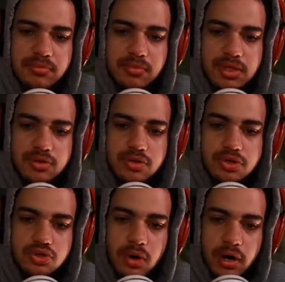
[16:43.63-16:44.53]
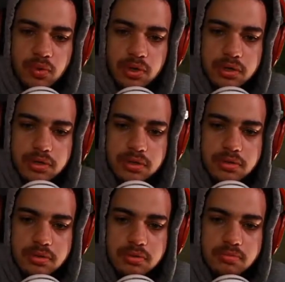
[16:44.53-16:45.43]
Make Chris do all the work.
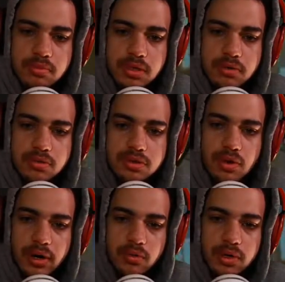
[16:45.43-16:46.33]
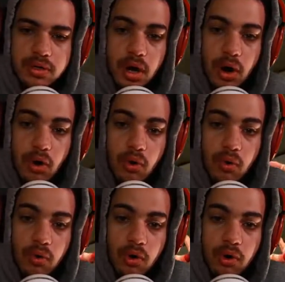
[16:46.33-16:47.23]
Chris do all the work.
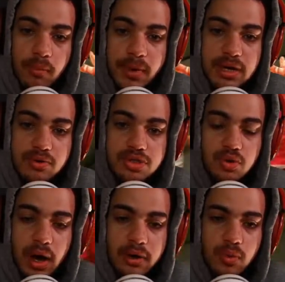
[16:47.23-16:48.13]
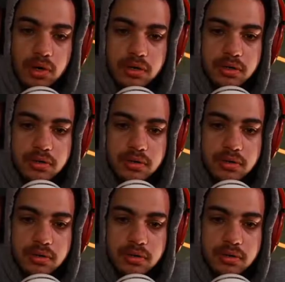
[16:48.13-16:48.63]
Oh, make Chris do all the work.